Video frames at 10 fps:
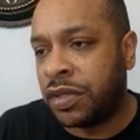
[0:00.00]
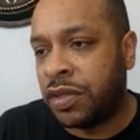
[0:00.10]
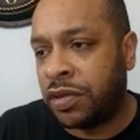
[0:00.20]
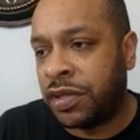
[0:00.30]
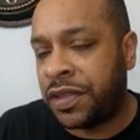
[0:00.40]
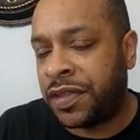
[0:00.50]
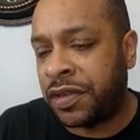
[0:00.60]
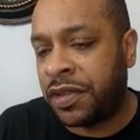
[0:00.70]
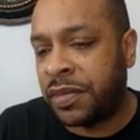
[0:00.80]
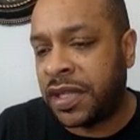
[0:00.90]
go to
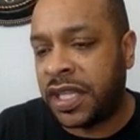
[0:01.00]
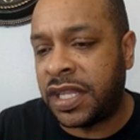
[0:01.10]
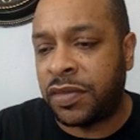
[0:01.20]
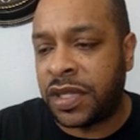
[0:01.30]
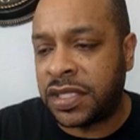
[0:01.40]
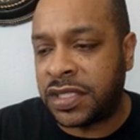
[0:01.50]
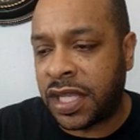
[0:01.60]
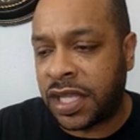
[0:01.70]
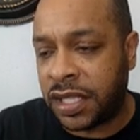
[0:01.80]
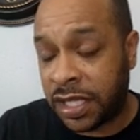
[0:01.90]
Ethereum, and then when it
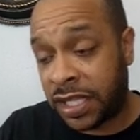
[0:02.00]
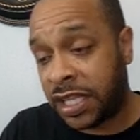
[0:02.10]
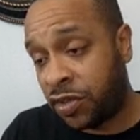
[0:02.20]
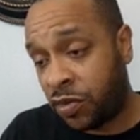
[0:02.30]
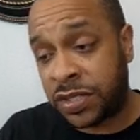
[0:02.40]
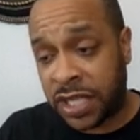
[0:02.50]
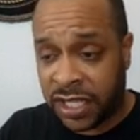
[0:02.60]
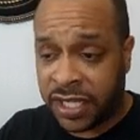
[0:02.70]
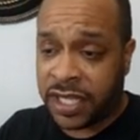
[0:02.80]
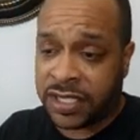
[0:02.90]
say, and then do
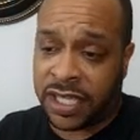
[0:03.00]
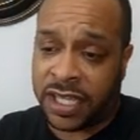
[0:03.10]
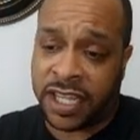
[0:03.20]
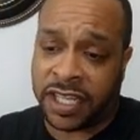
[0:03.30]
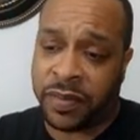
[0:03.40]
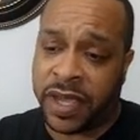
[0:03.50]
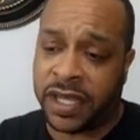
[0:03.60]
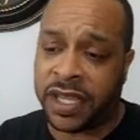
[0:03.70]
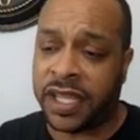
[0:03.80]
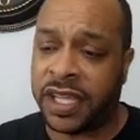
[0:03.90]
exactly that, say connect the
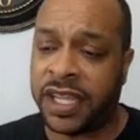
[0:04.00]
mainnet.